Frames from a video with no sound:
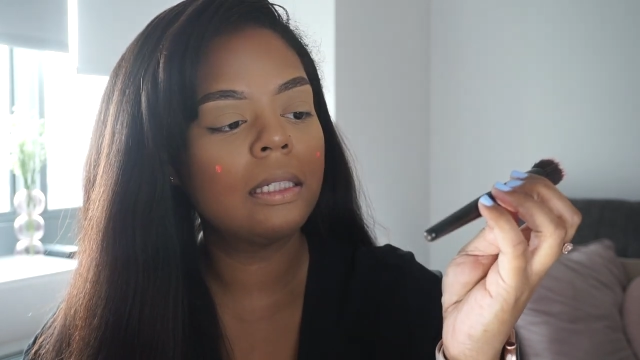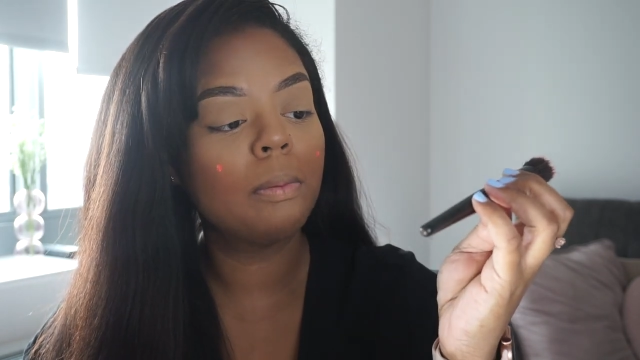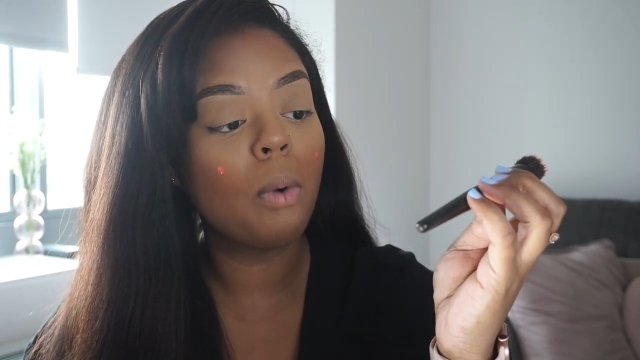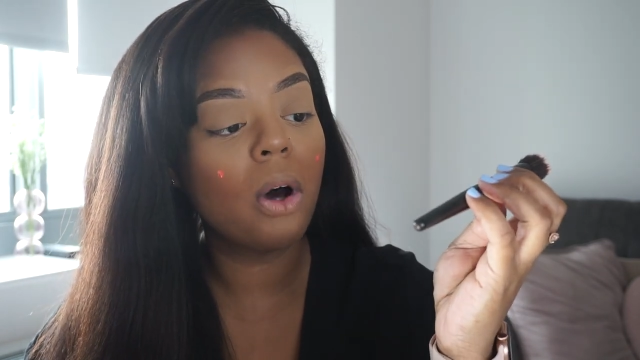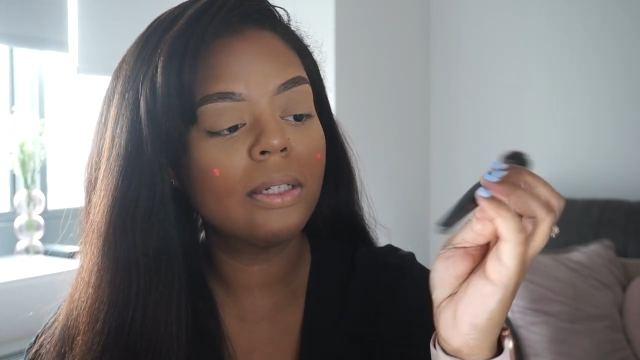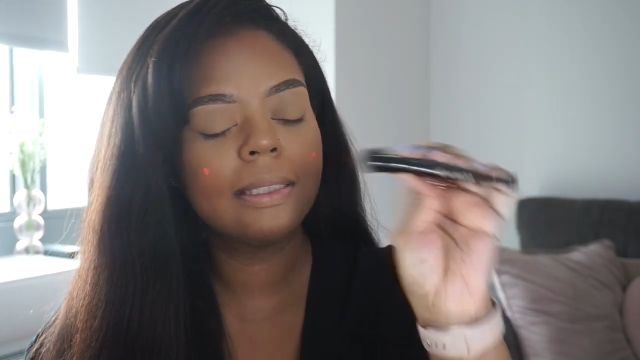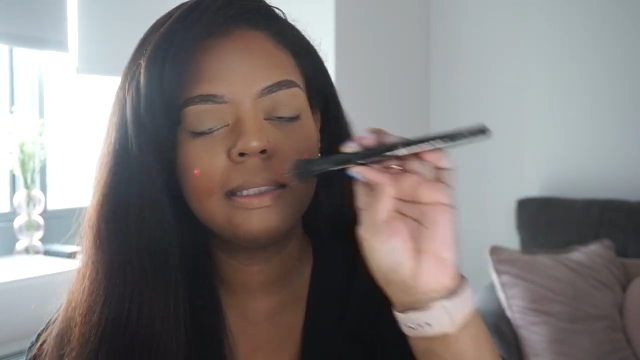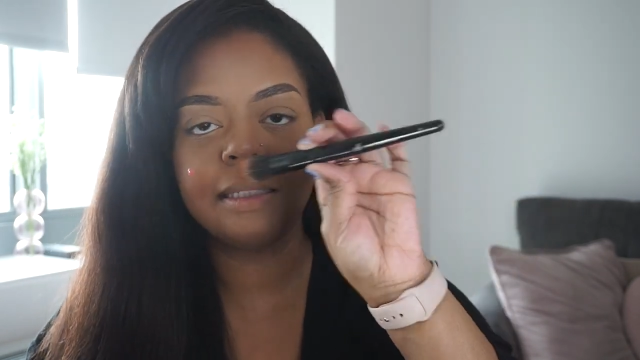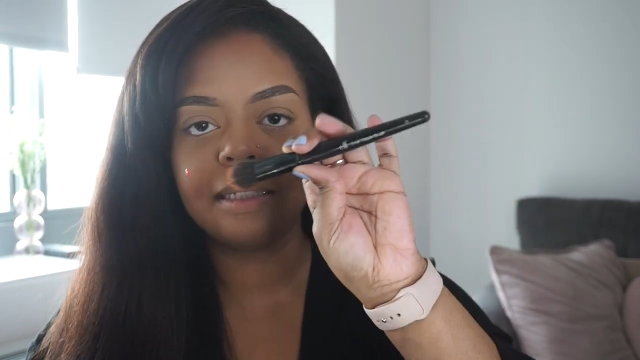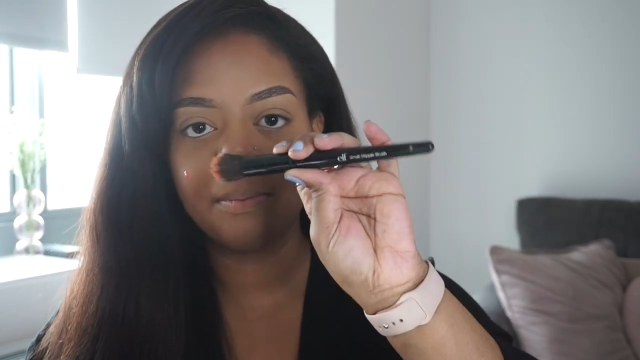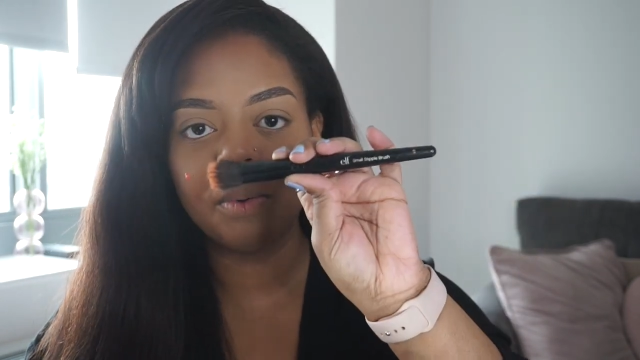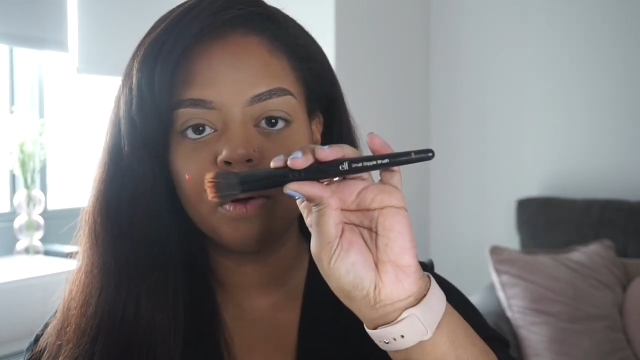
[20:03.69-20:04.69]
small
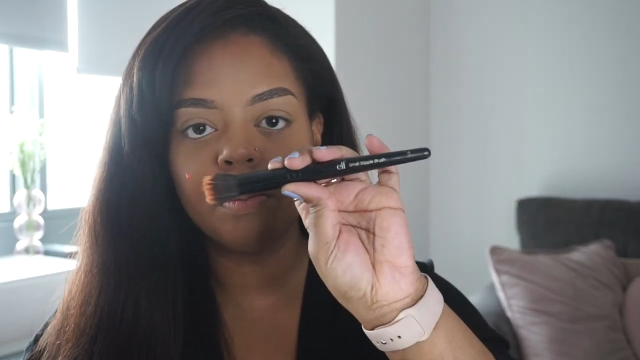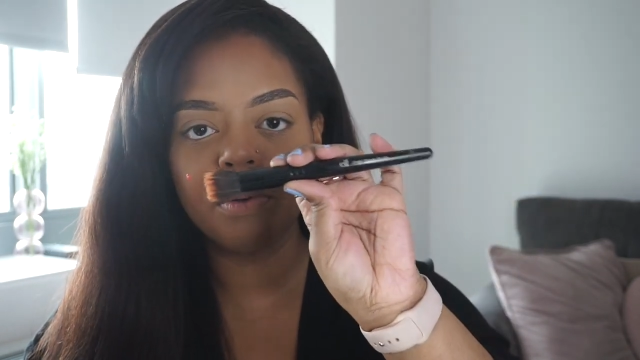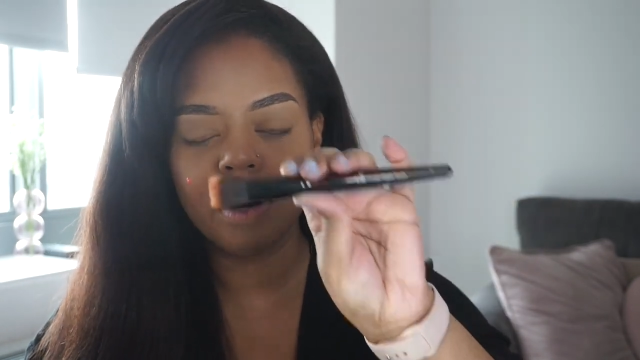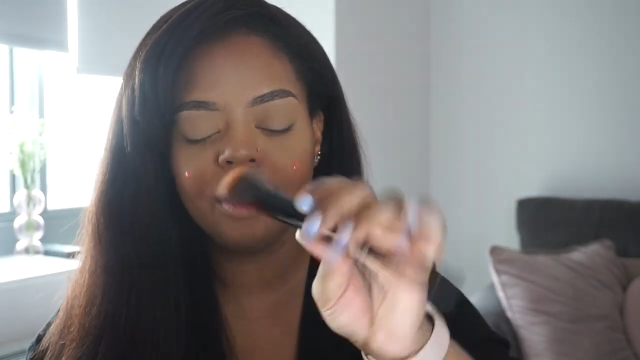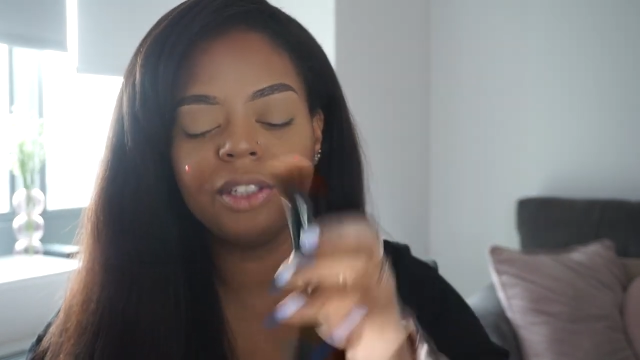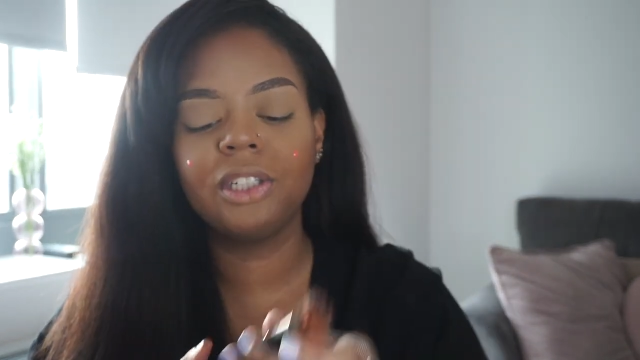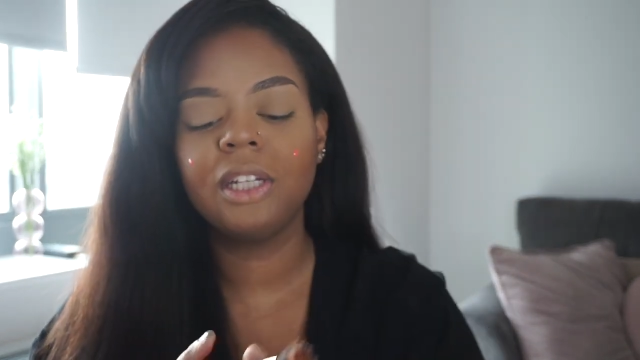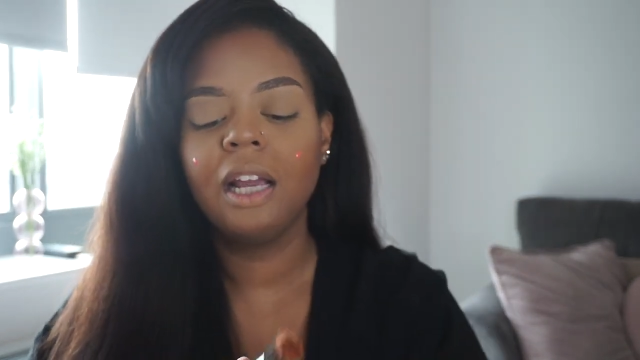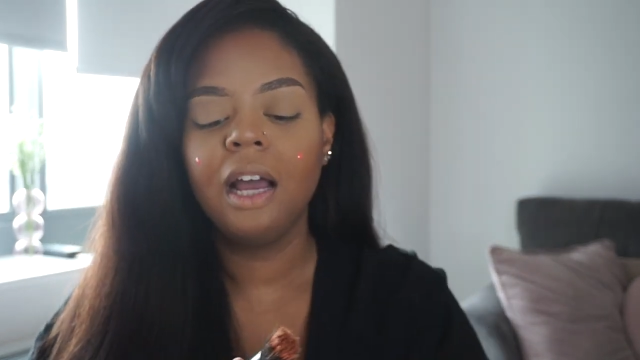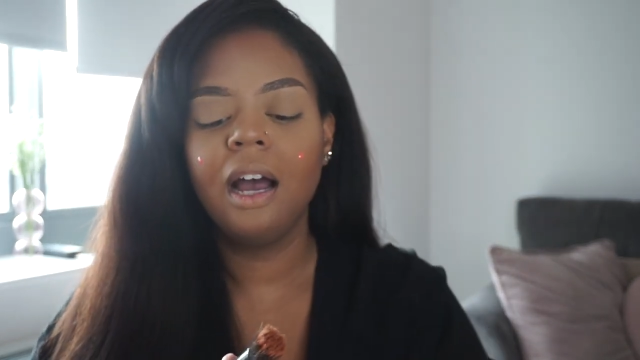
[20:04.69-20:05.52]
stipple brush.